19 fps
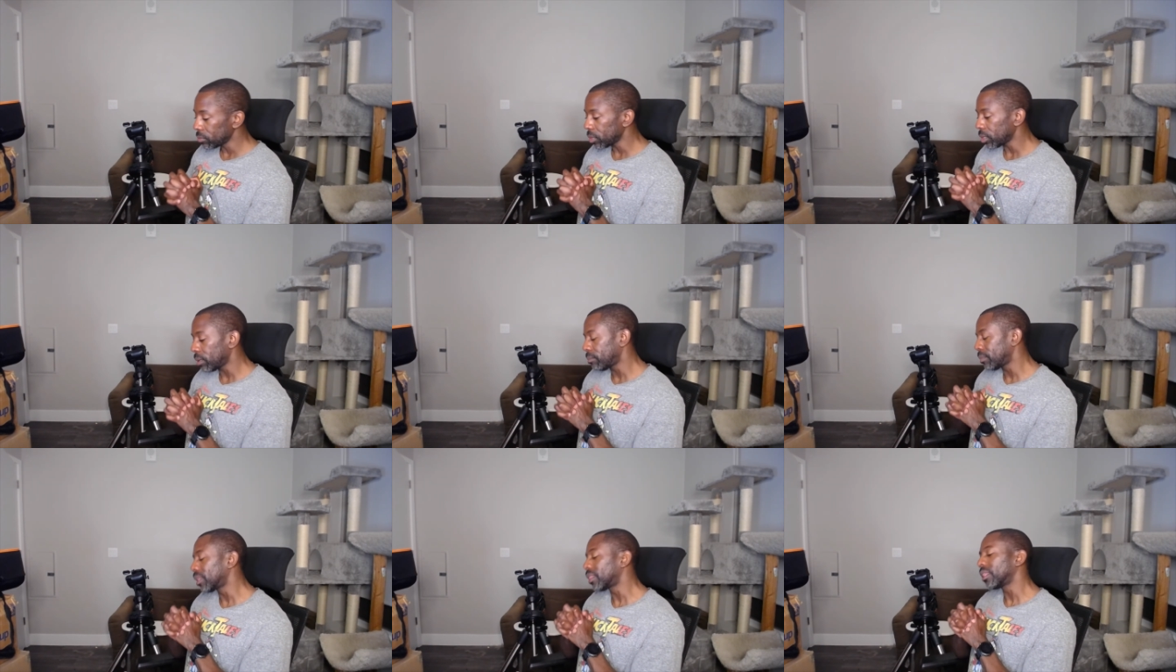
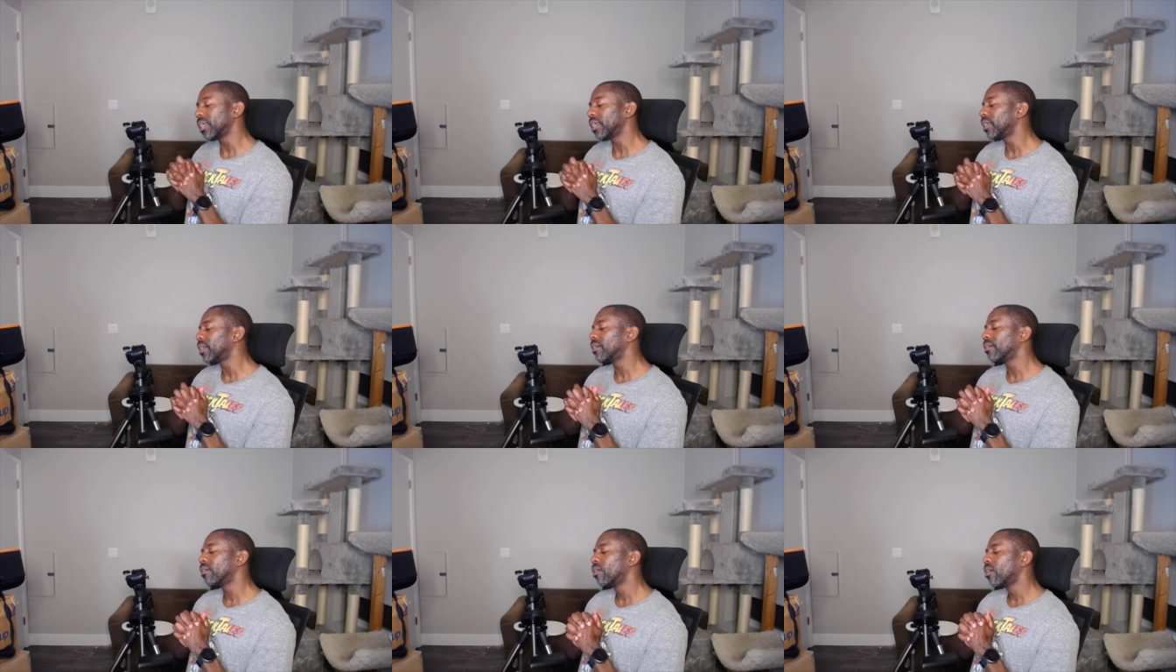But
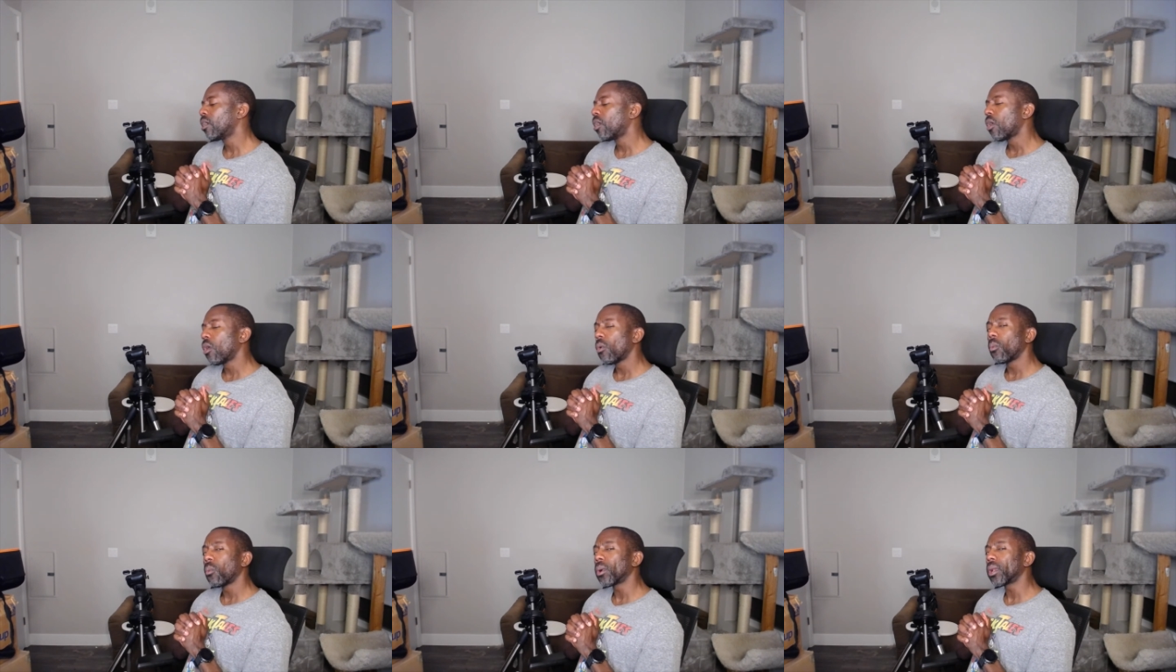then,
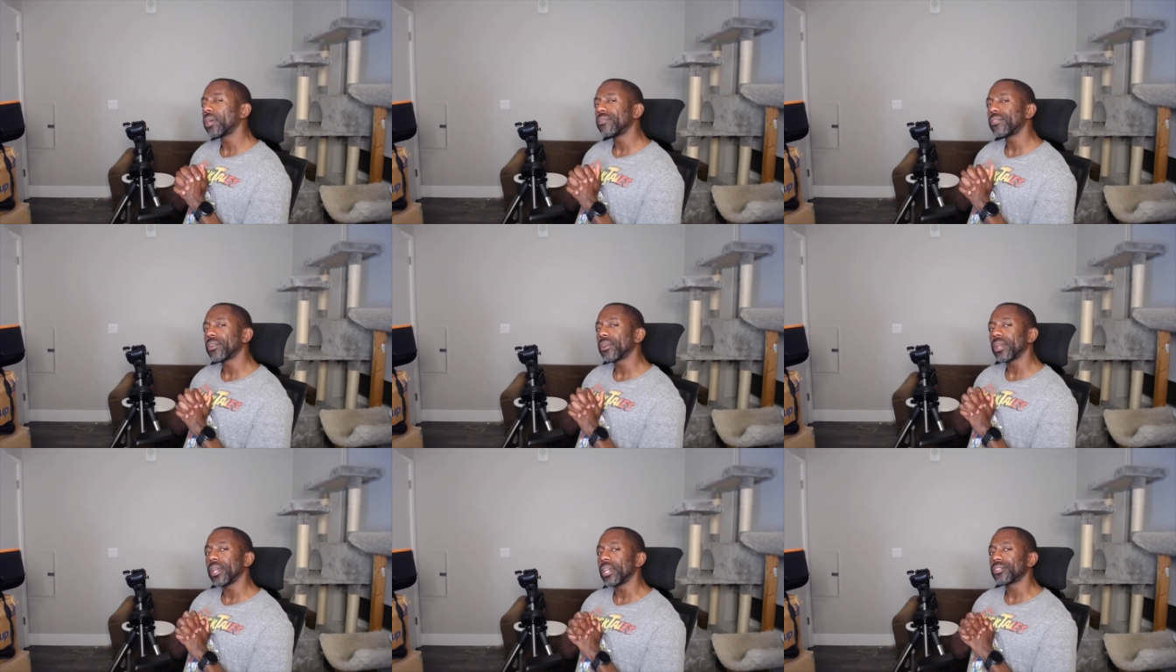what if
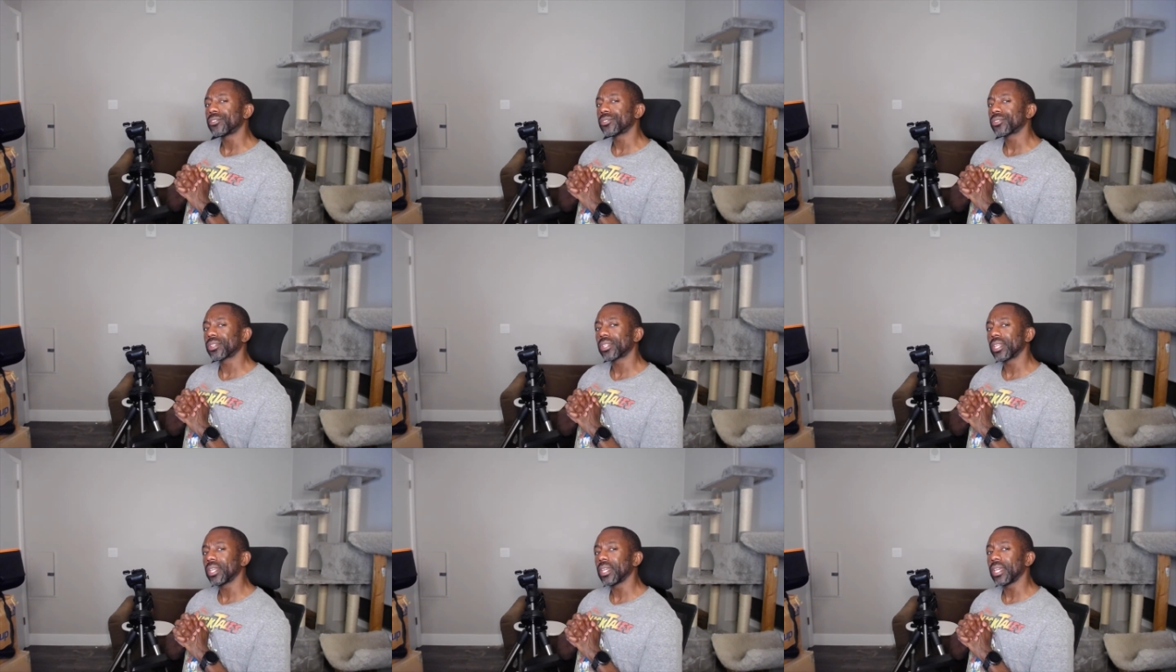you're
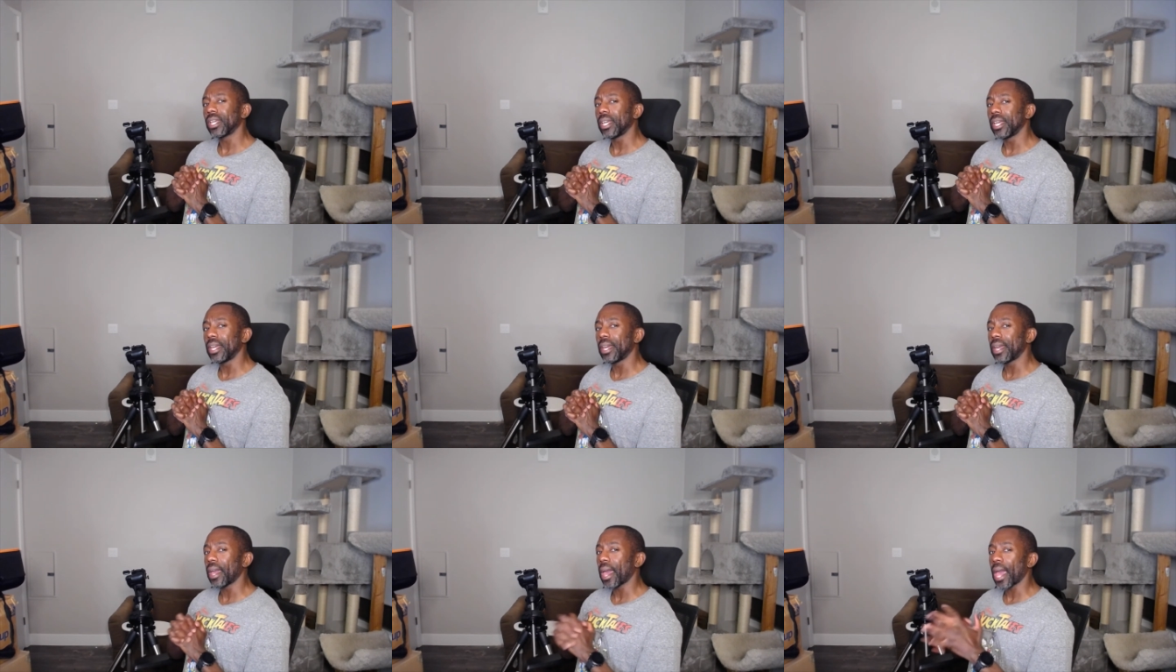interested
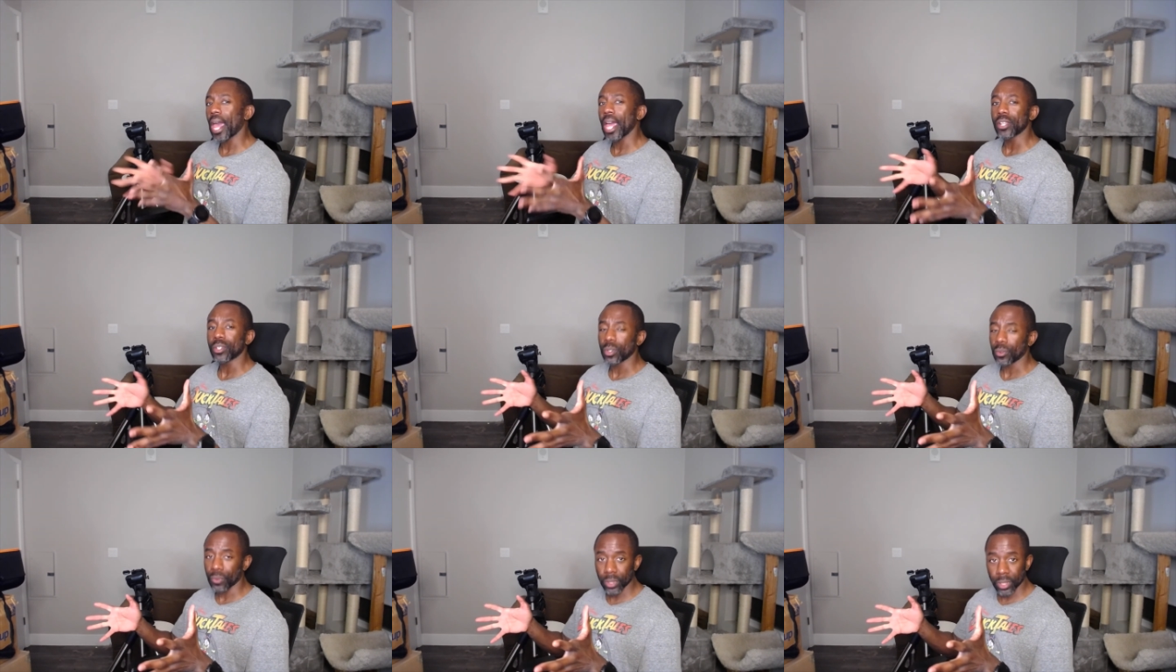in
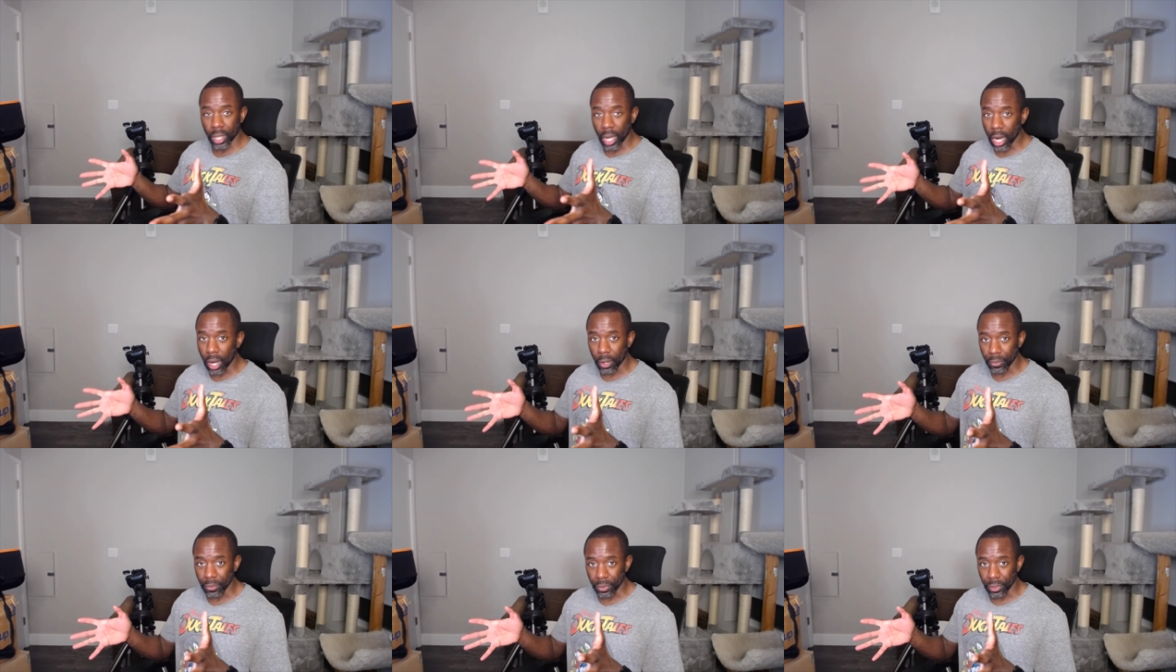
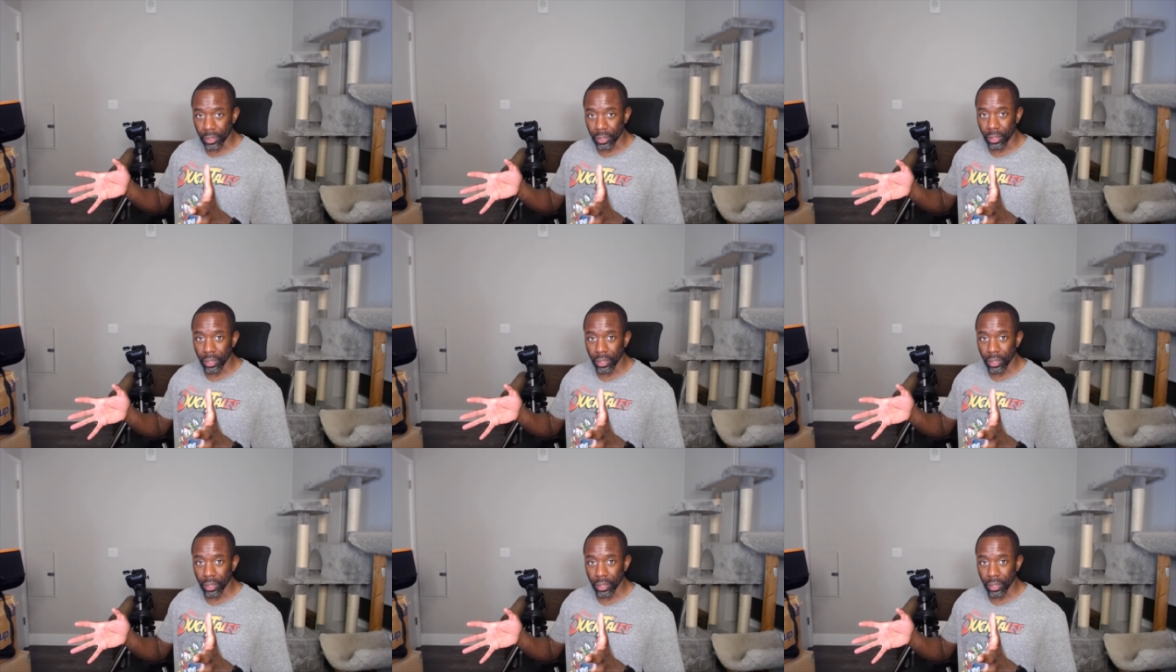astrophotography?